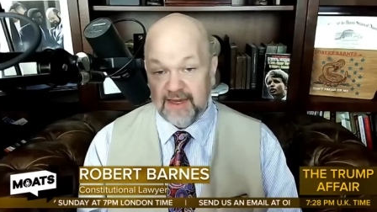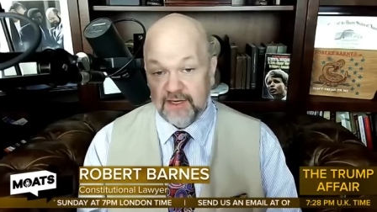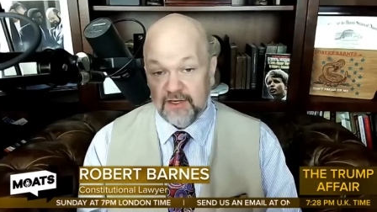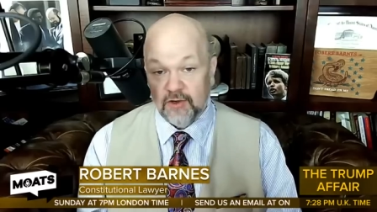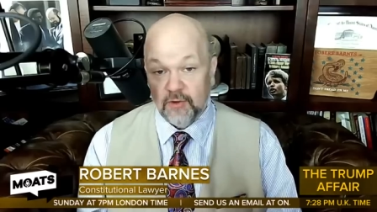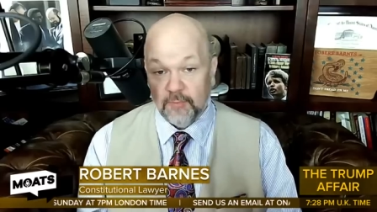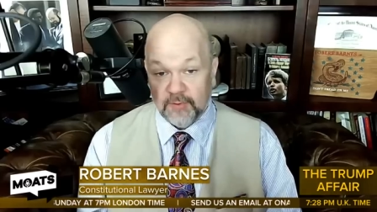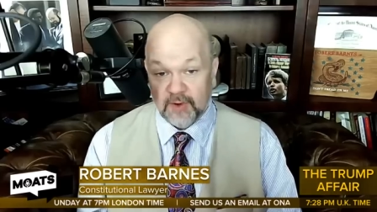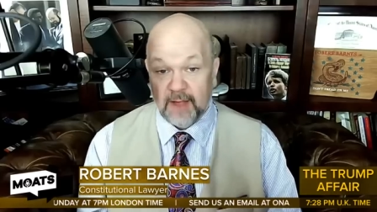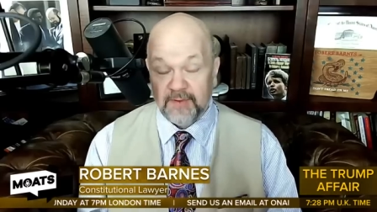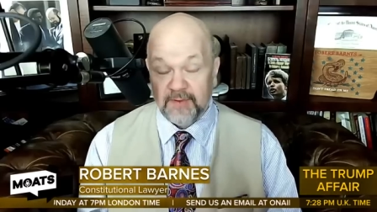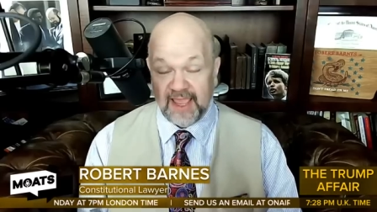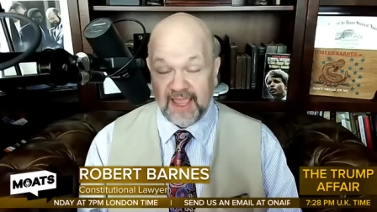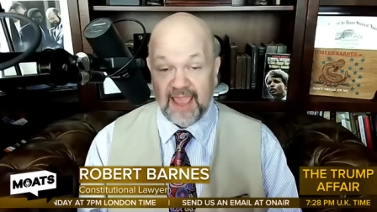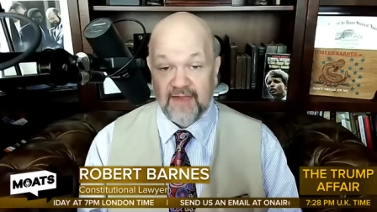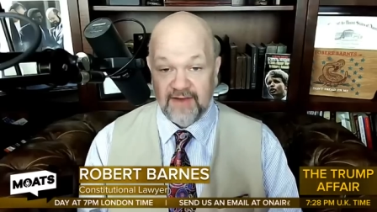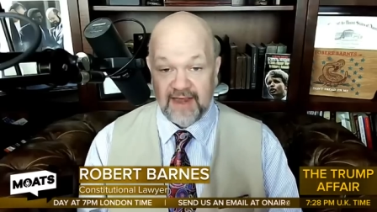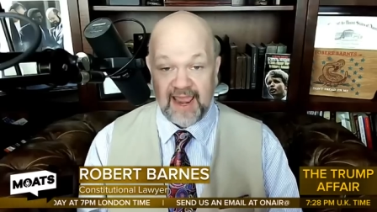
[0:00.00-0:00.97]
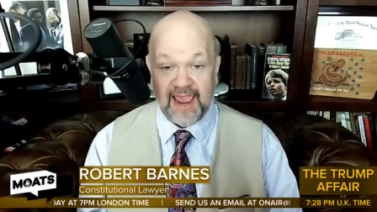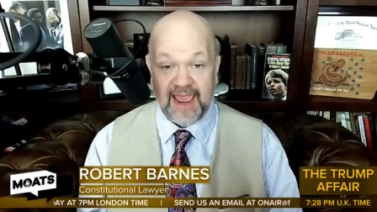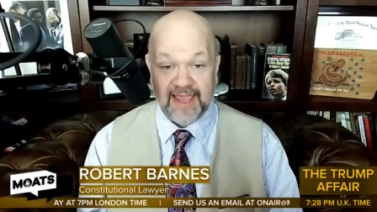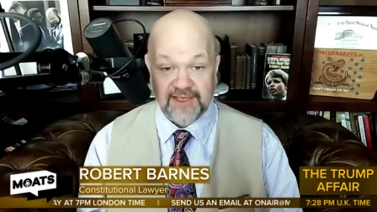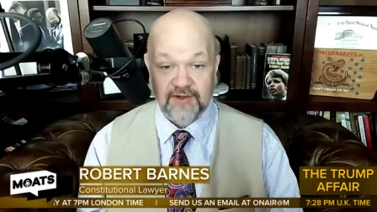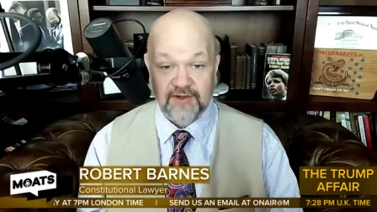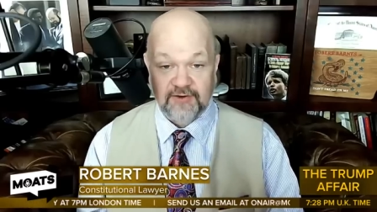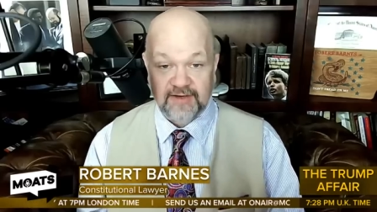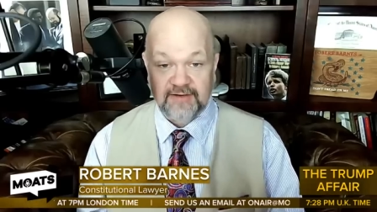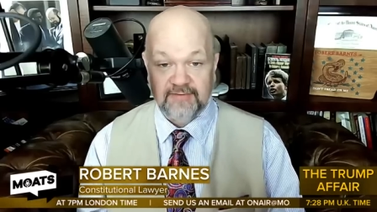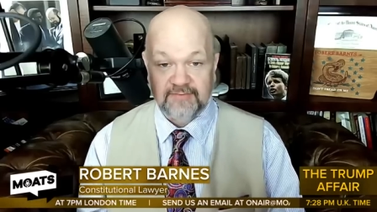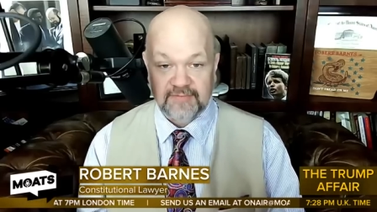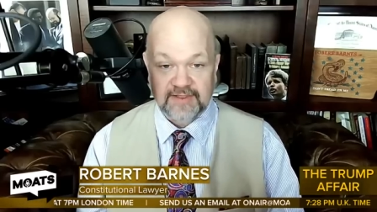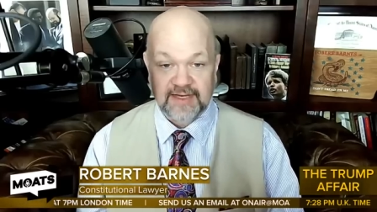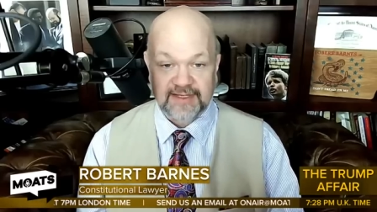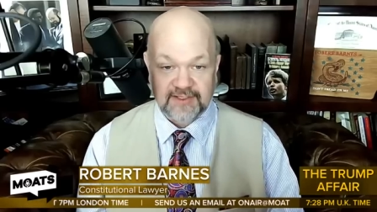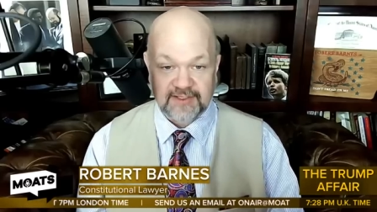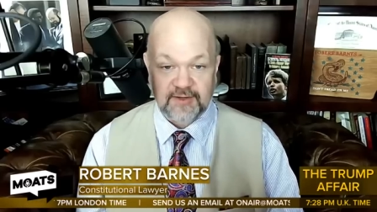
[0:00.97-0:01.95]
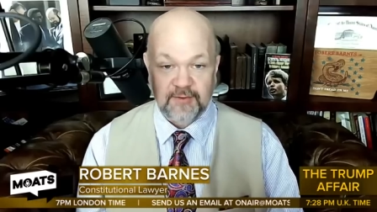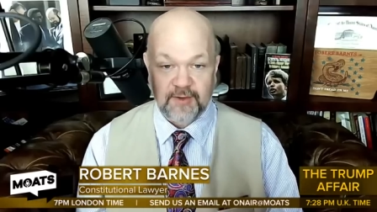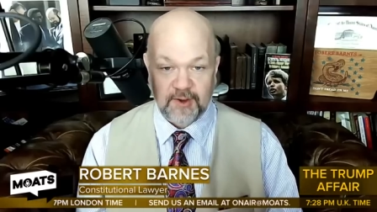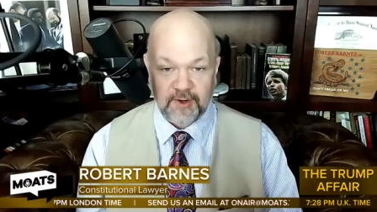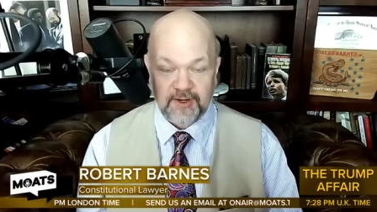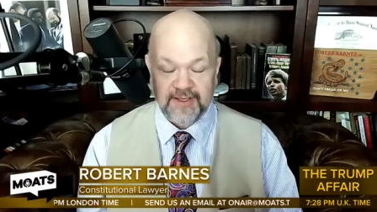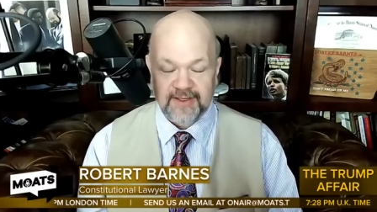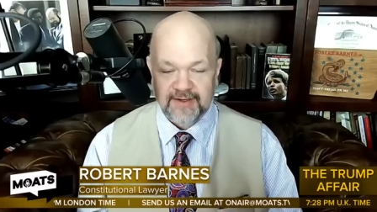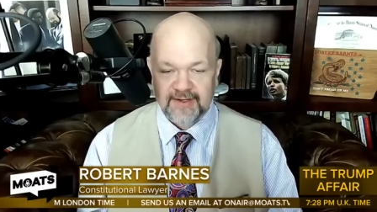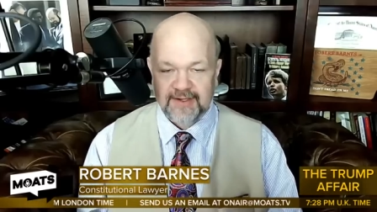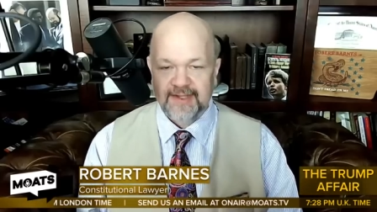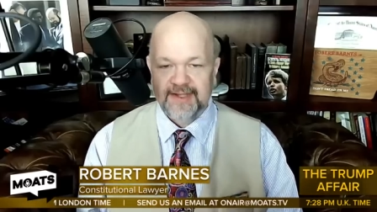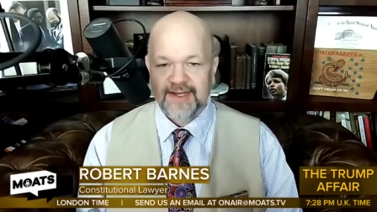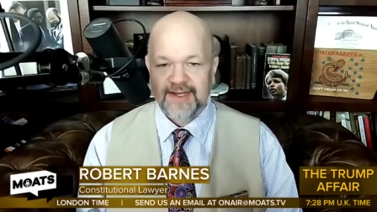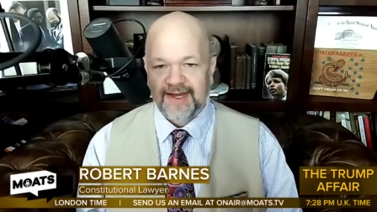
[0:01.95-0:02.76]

and you'll probably have an accurate testimony.